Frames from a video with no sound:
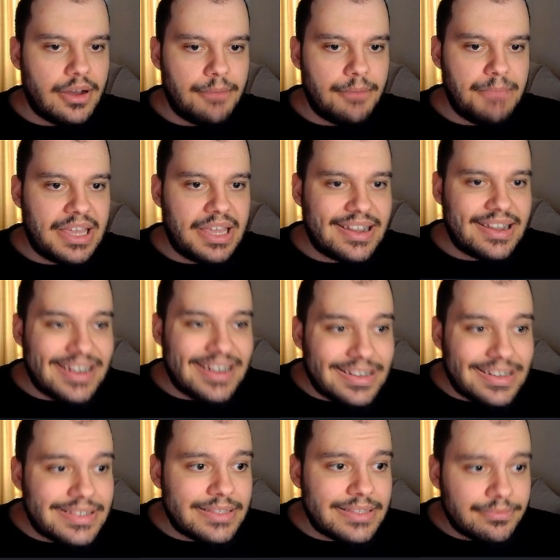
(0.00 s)

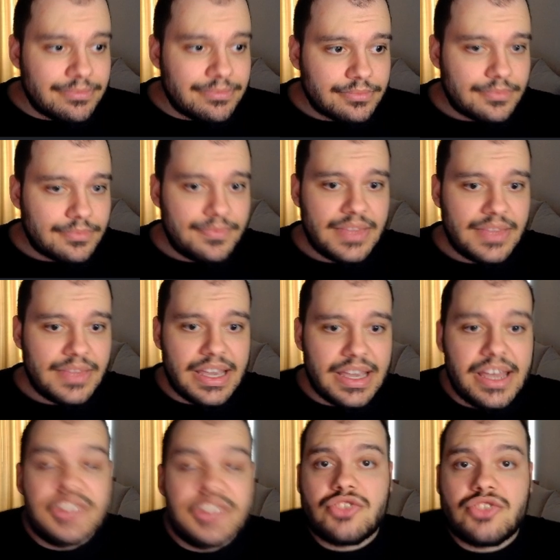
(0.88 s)
because
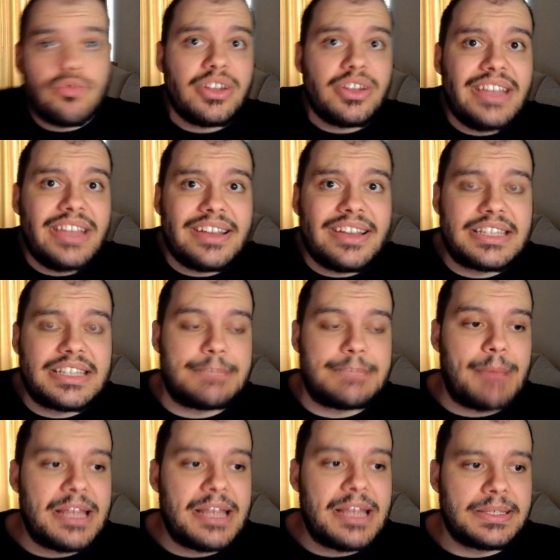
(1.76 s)
it's really
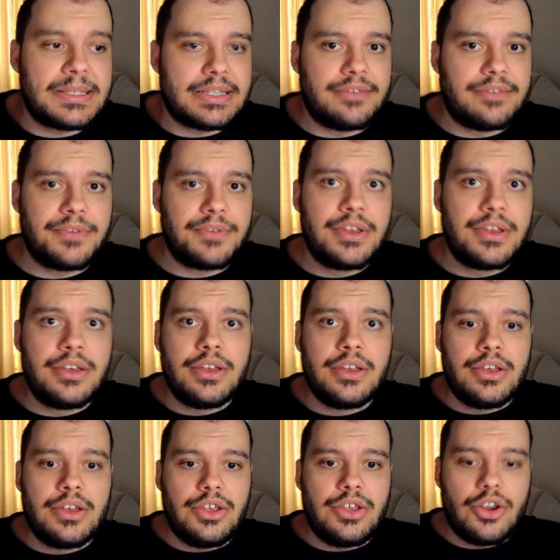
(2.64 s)
expensive.
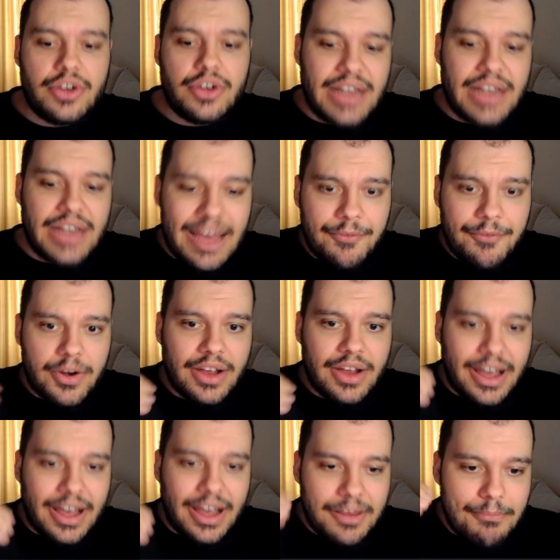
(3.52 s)
You're never
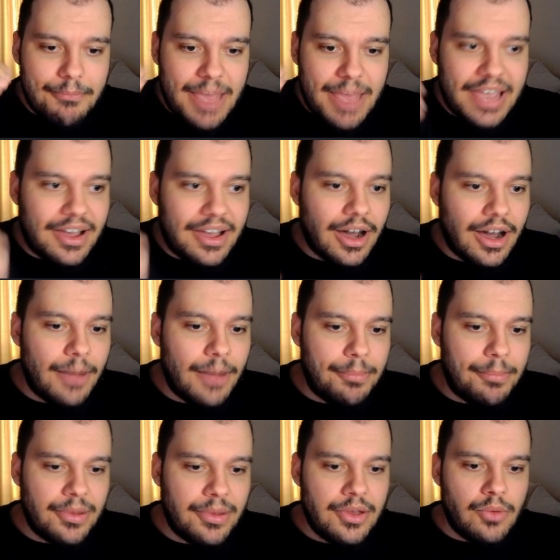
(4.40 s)
gonna make up
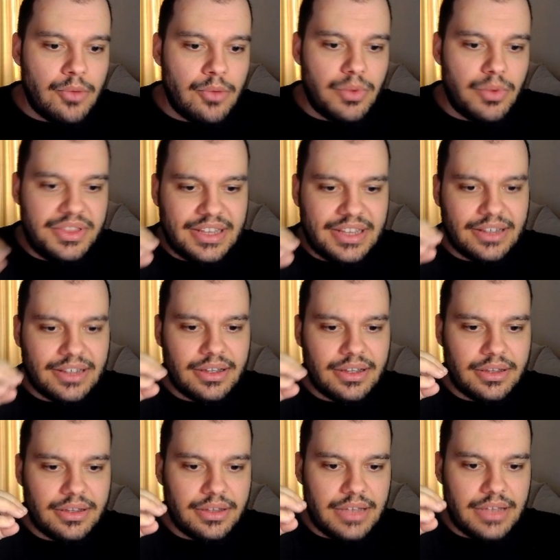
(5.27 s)
with the
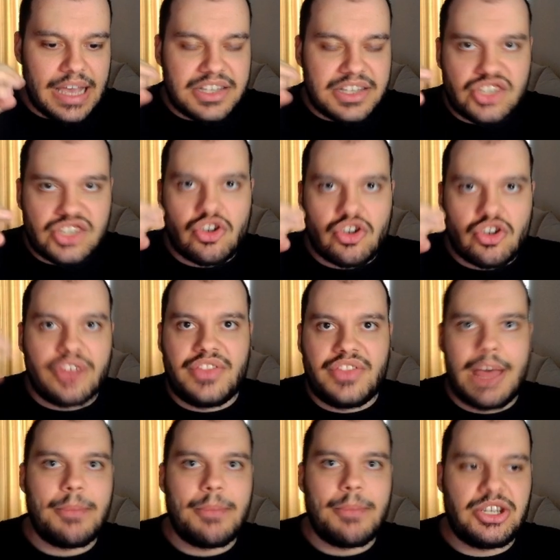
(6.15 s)
extra
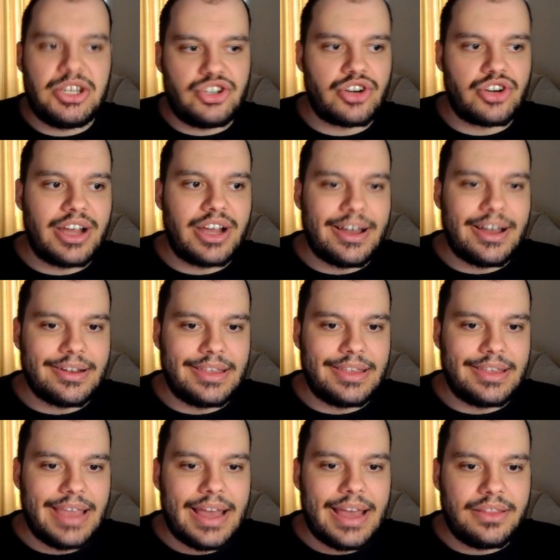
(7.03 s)
damage you're gonna
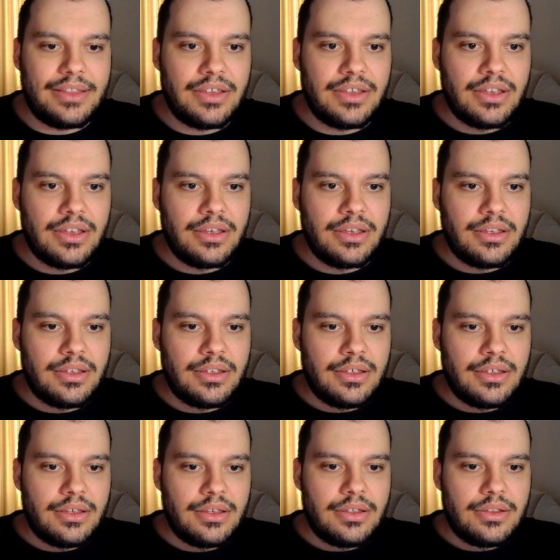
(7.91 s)
get
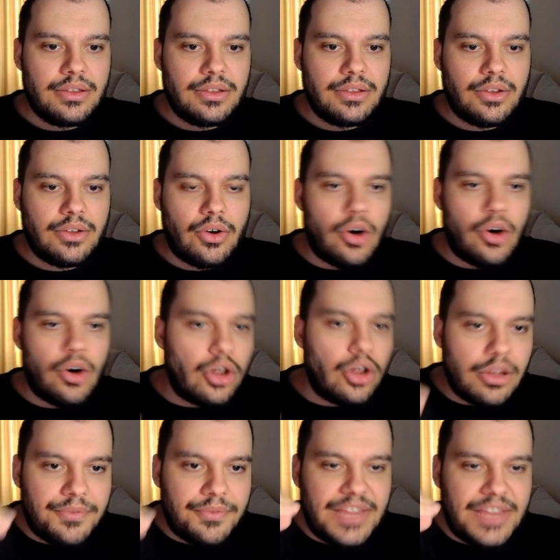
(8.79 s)

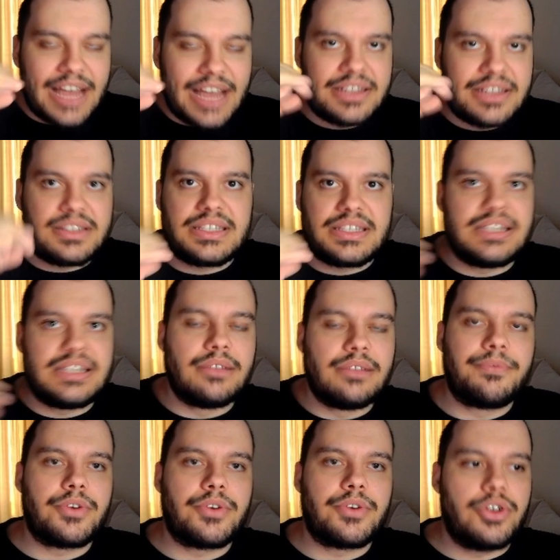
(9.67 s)
all of that
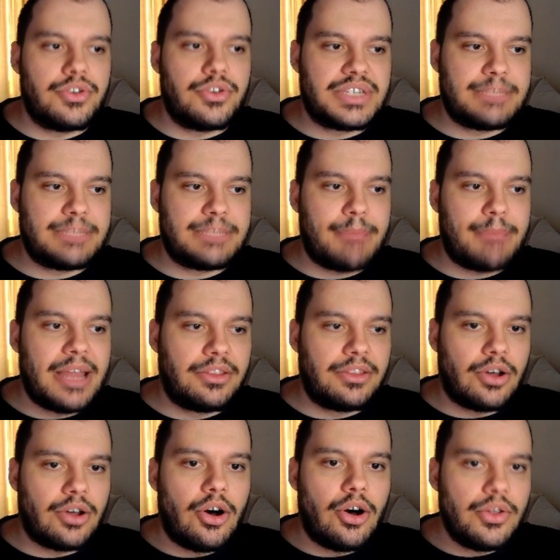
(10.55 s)
silver you
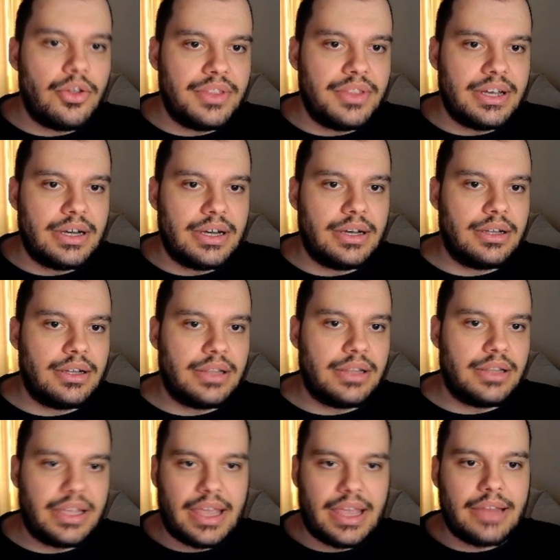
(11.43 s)
spent on the
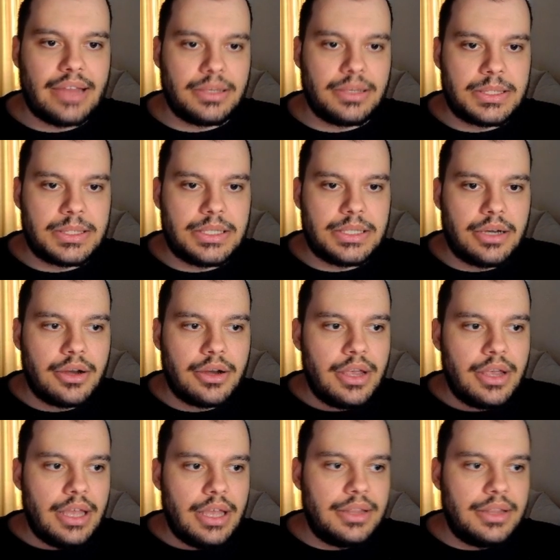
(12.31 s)
like elixir.
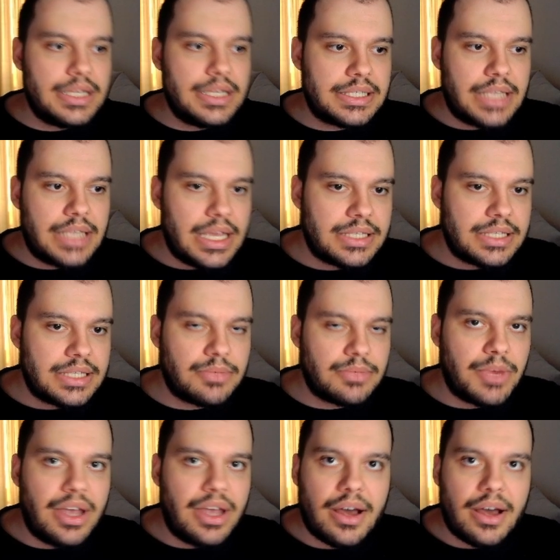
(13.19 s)
In this case,
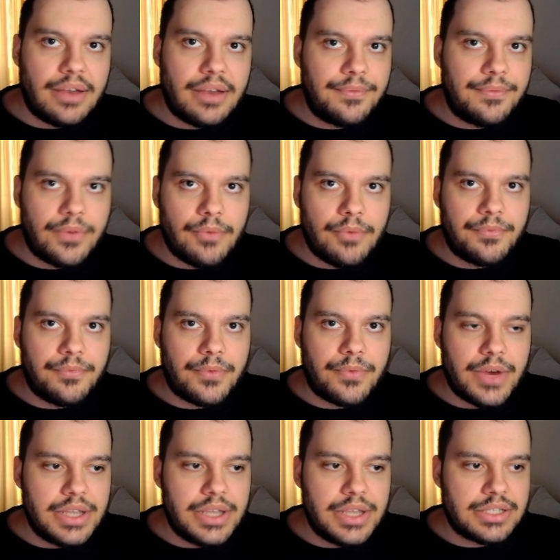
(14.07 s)
we got it from
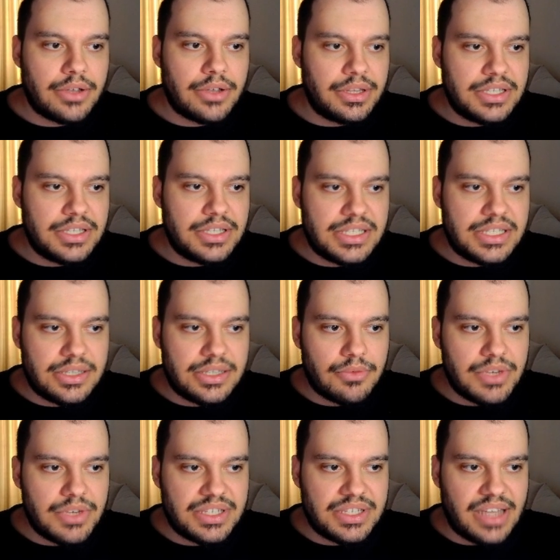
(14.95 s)
free, so like this is the
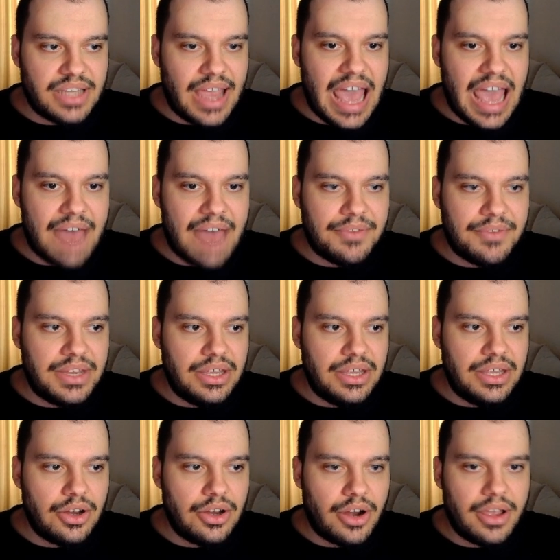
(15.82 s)
reason I have it
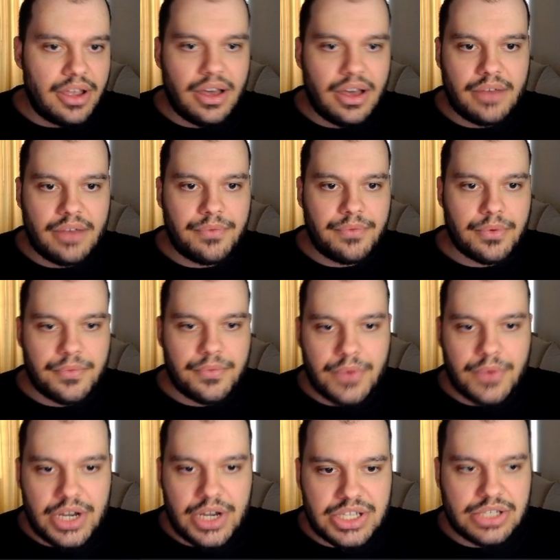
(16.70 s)
here. I got it for
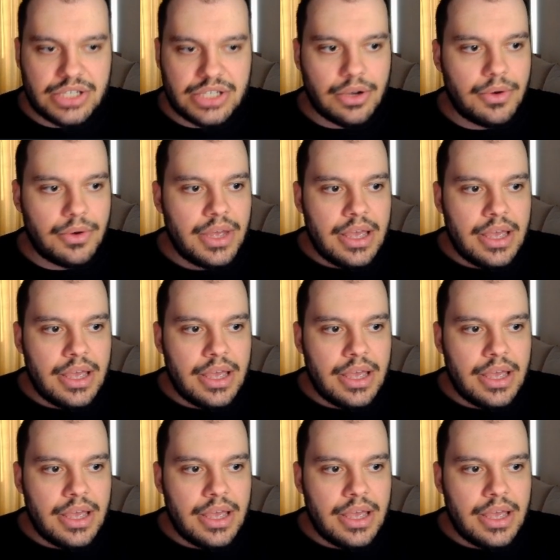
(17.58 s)
free, so